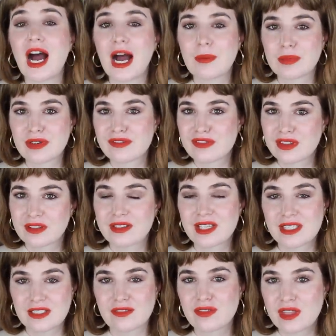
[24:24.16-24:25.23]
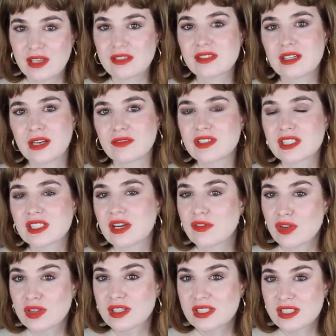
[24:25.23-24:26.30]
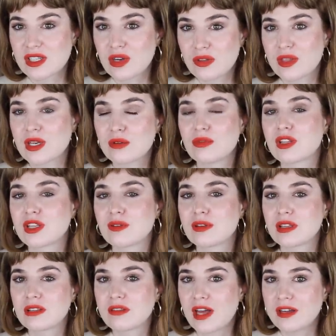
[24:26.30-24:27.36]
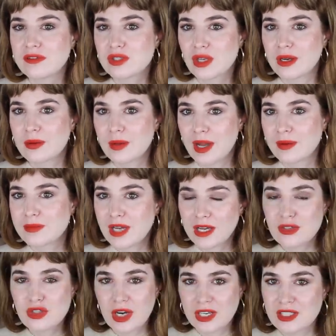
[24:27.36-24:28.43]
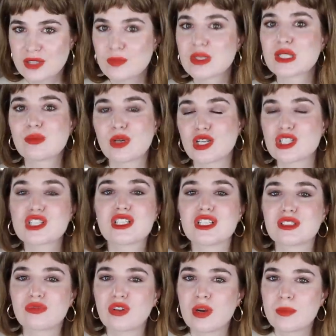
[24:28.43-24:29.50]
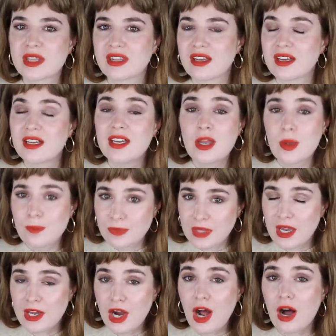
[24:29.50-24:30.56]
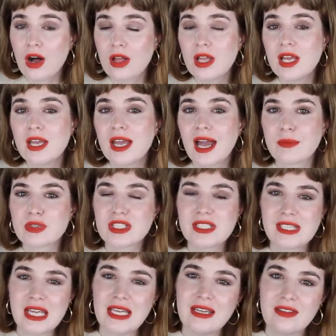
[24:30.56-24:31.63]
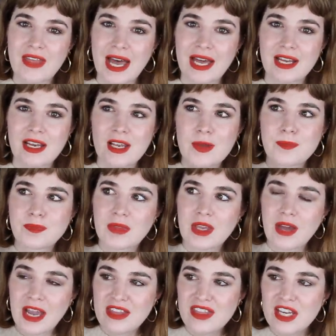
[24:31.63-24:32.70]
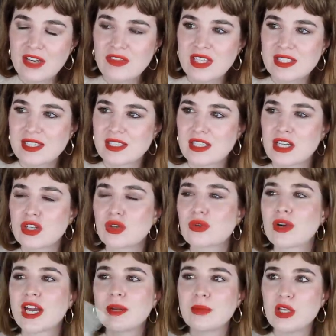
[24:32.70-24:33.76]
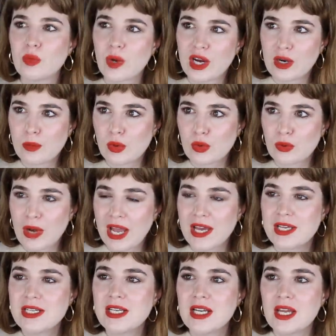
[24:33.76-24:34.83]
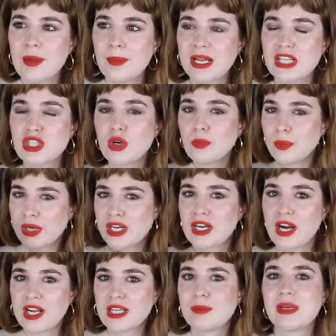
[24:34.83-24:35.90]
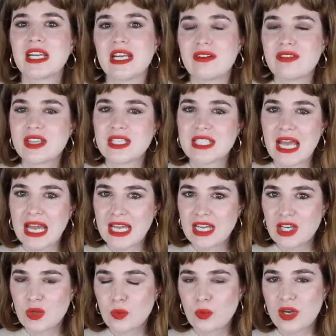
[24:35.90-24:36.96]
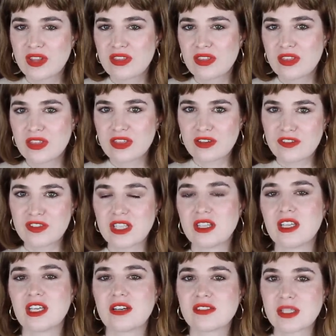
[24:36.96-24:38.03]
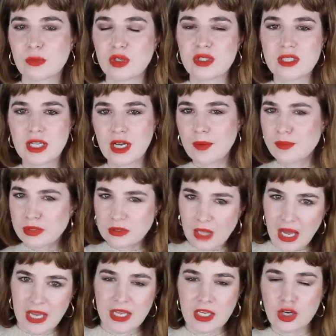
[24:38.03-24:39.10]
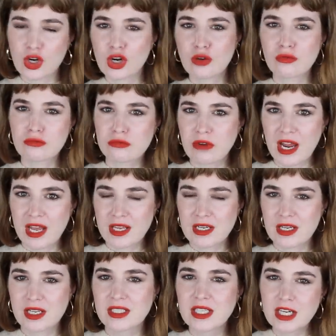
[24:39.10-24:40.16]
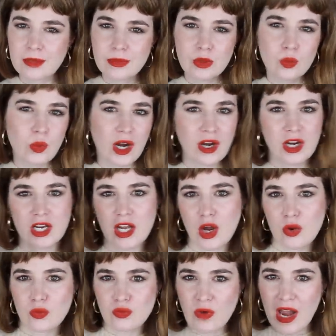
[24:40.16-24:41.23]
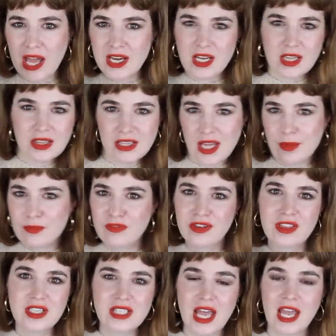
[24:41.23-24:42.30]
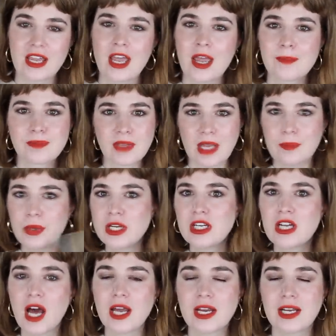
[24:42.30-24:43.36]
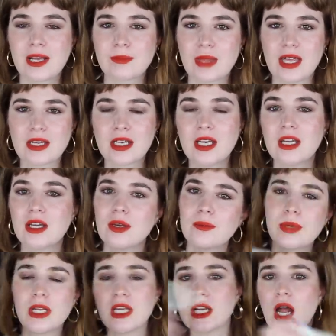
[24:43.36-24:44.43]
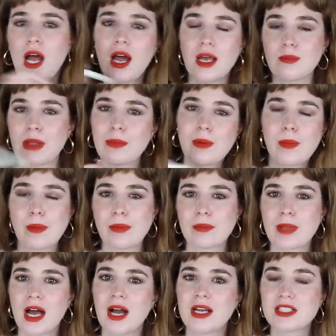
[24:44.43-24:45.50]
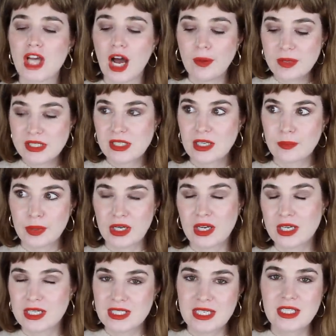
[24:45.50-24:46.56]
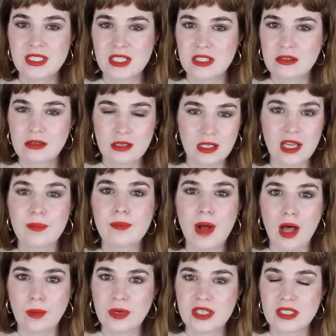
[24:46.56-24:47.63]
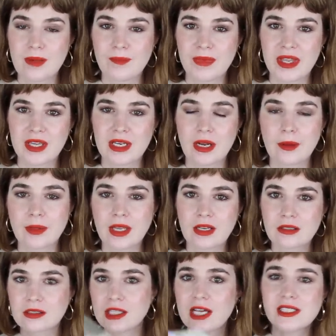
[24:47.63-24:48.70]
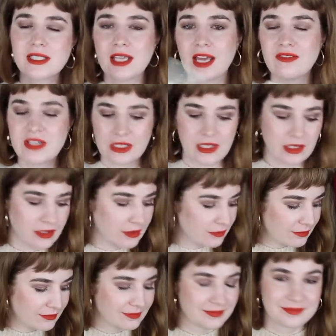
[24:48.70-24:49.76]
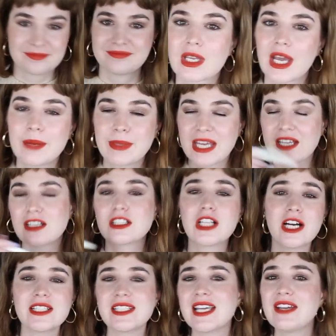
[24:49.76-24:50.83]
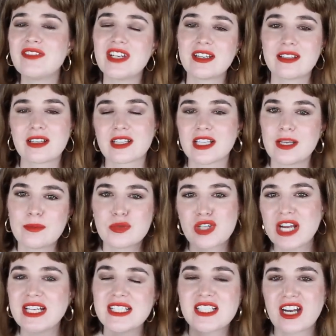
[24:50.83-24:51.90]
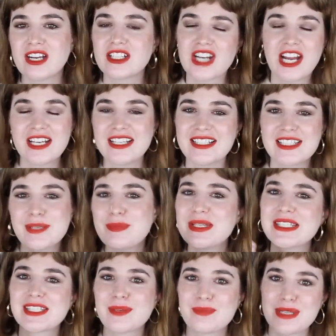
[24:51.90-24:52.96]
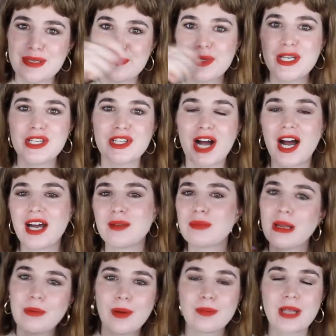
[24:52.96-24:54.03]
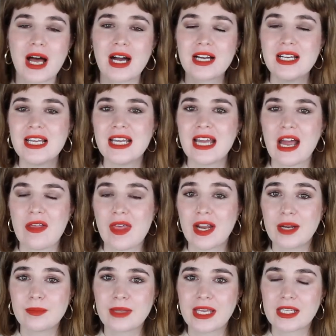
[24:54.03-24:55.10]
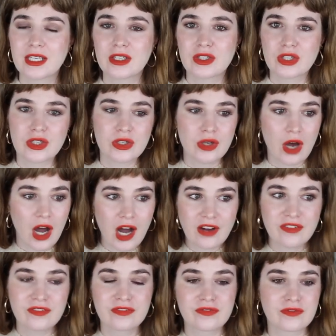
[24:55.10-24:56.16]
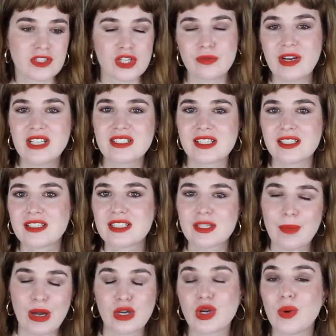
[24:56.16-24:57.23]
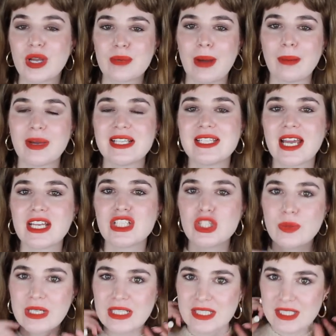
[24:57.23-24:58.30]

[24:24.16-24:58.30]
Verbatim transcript: top of the list of things that I've discovered this year that I really, really love. So I'm not trying to besmirch this formula at all. I'm just saying that I think of this as an incredibly wearable red, but I don't put it on at the beginning of the day with the feeling of someone who's like applying her red and going to be wearing a red lip for the day. I put it on and I'm like putting it on, blah, blah, blah, blah, blah. It's almost like putting on a tinted lip balm or something. And I'm like, Glossier Vinylic, Glossier Vinylic Lip, shiny, shiny, slippy, slippy, put it on, blah, blah, blah. And then I'm like, off to the races about going about my day doing